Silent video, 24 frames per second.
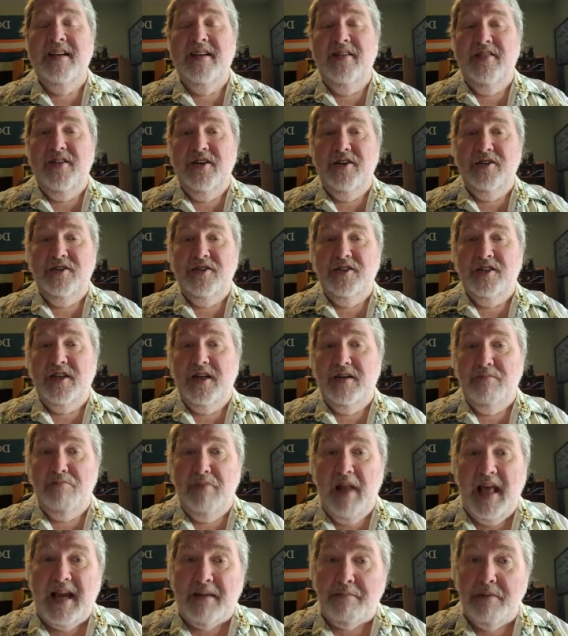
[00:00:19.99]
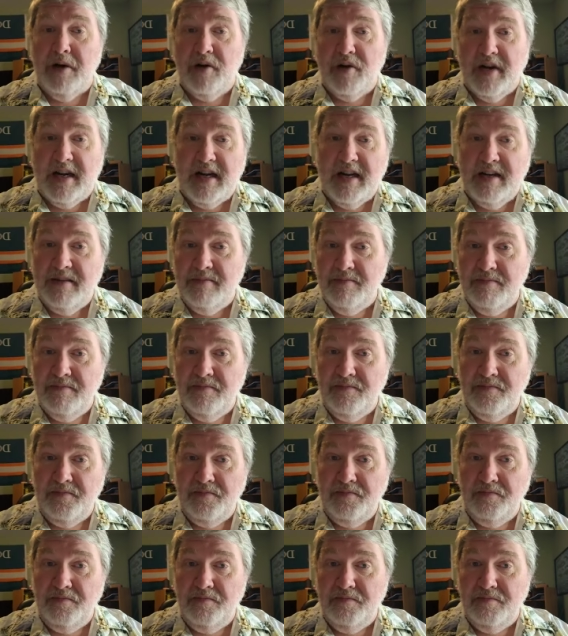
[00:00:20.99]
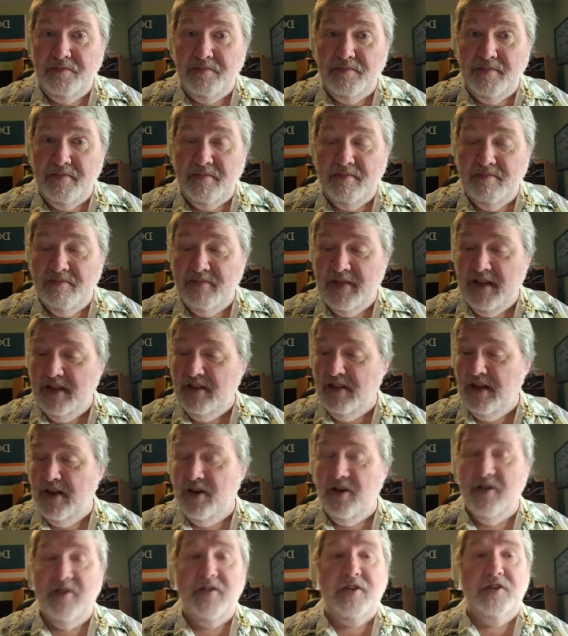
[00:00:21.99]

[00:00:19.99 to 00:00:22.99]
There's blackberry in there.